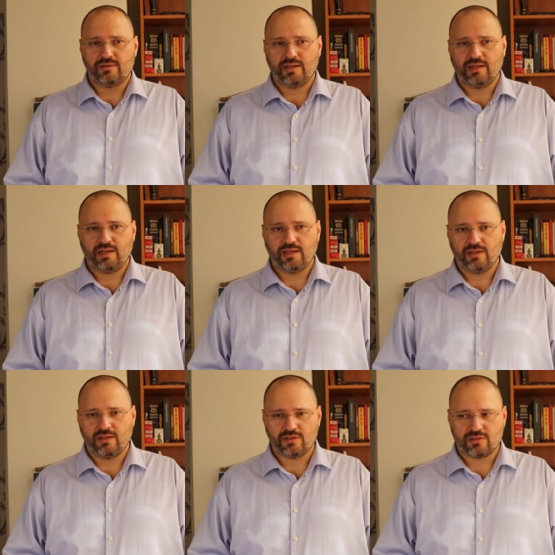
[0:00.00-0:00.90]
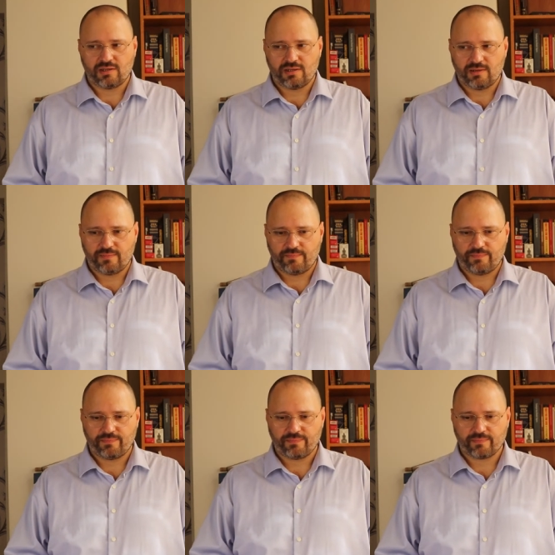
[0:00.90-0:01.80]
really is uh,
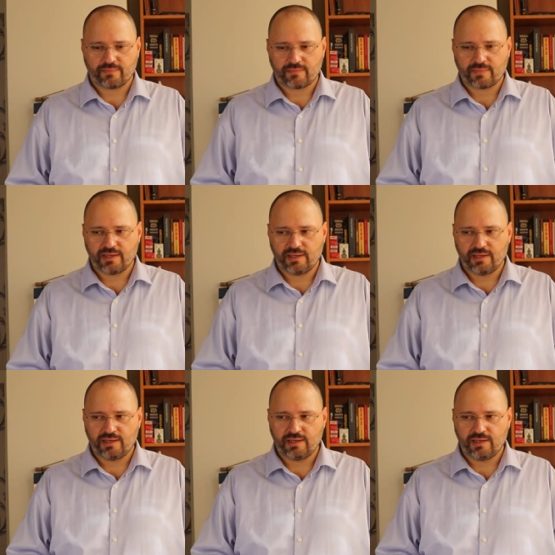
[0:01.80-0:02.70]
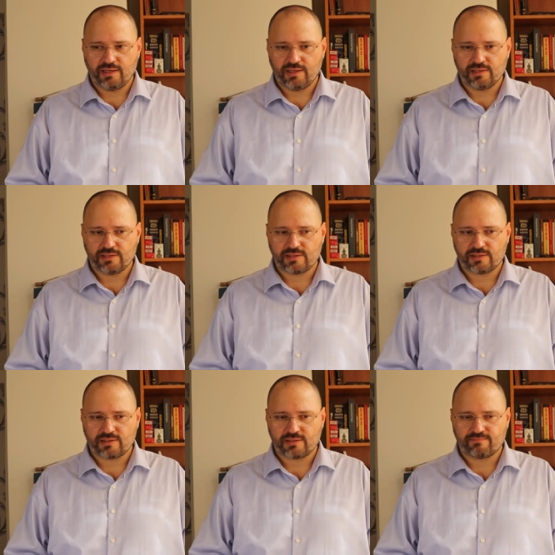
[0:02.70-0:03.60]

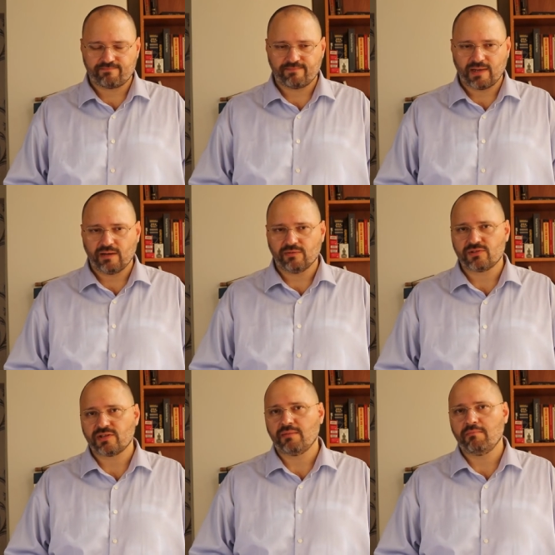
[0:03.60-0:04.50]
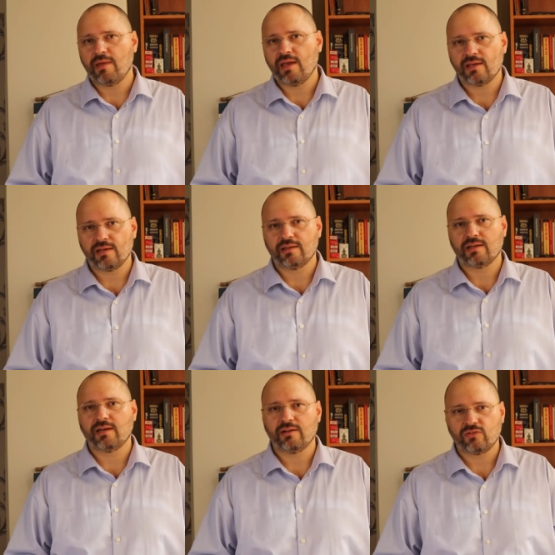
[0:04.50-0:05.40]
is I will say making
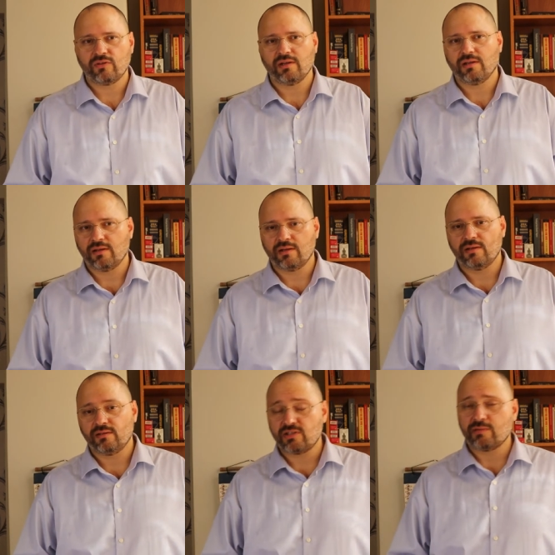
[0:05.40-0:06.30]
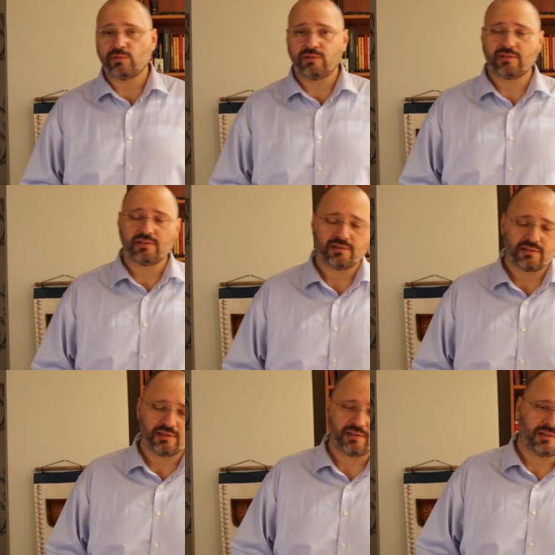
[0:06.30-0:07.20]
the country uh, disappointed
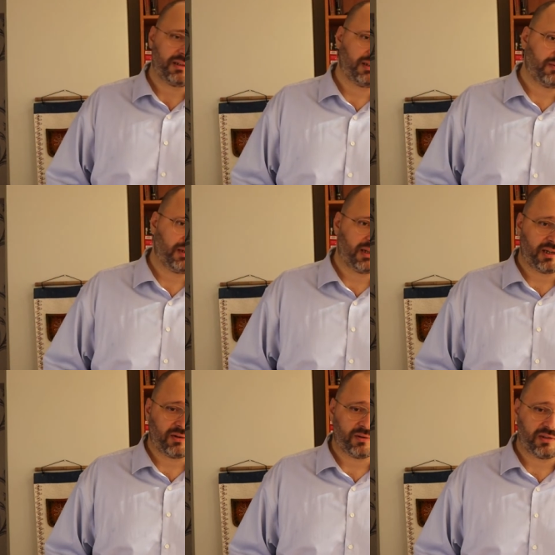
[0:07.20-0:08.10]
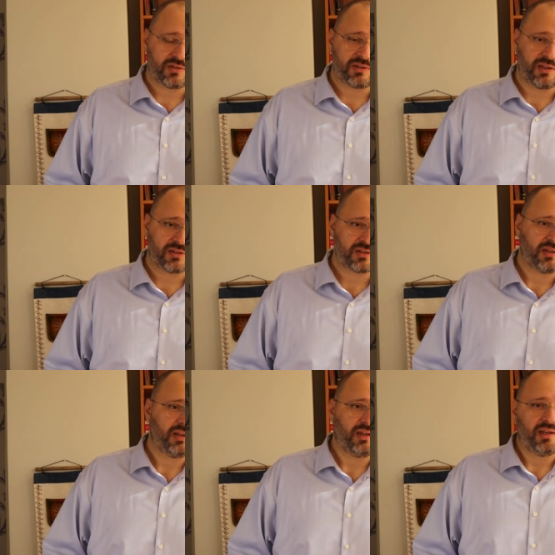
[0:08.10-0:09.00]
uh, with all these things.
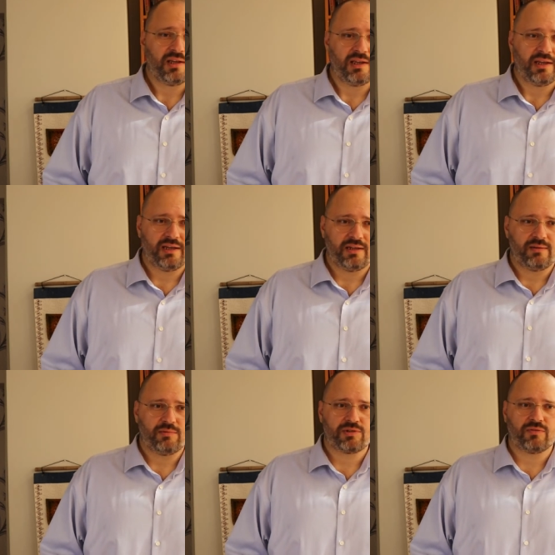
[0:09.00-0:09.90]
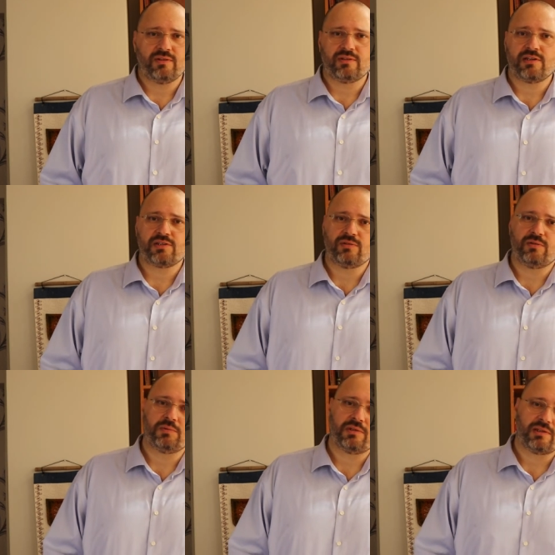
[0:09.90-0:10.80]
Uh, most of the international
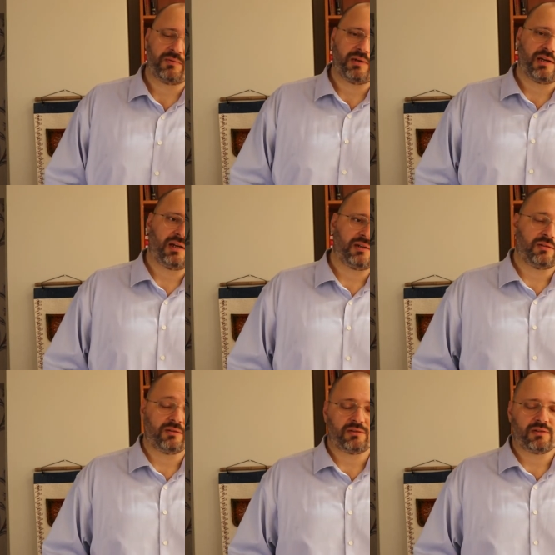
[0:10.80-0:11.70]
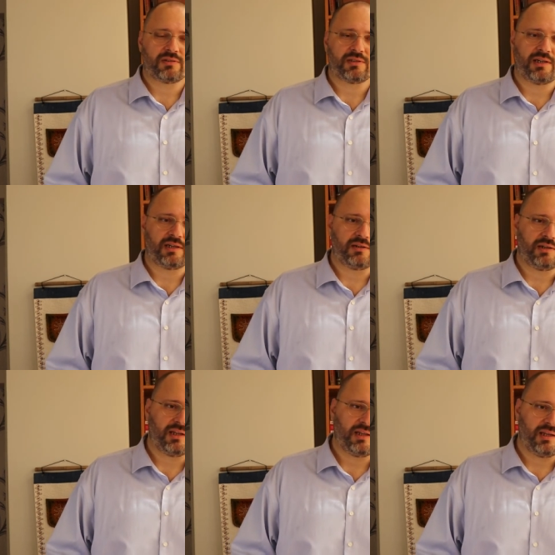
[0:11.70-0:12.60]
community that we are, or Turks, are
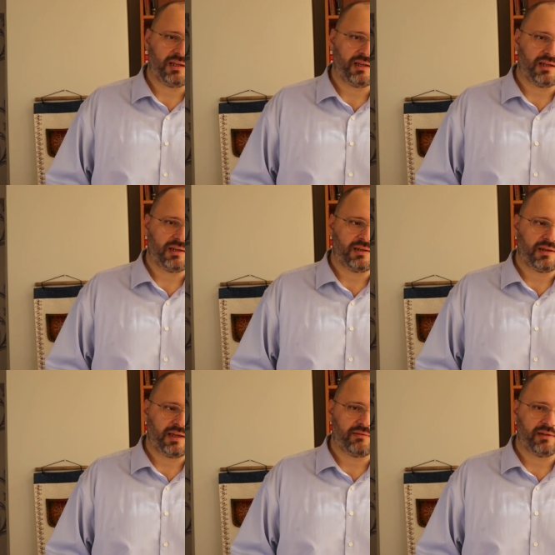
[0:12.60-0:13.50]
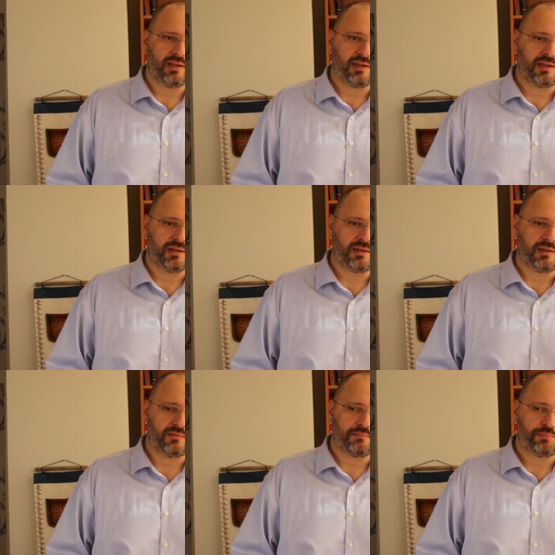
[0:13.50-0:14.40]
really uh, heavily
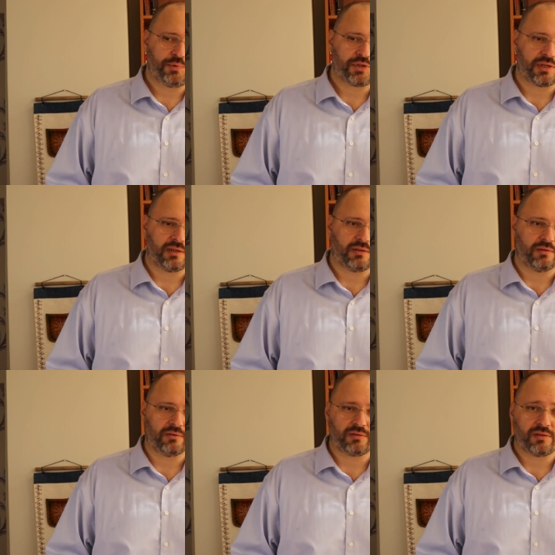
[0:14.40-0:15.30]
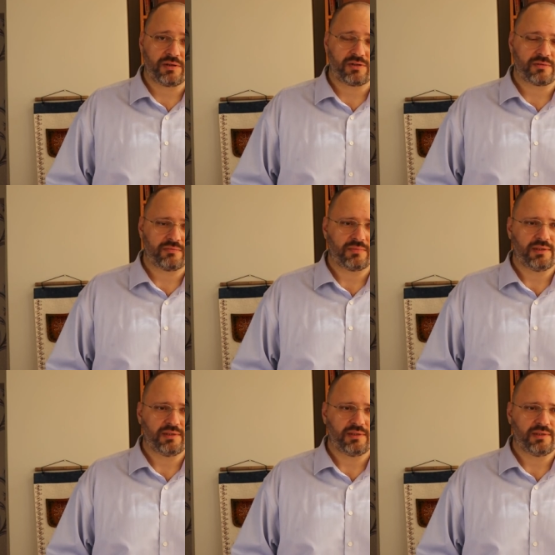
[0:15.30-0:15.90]
uh, pushing on Kurds.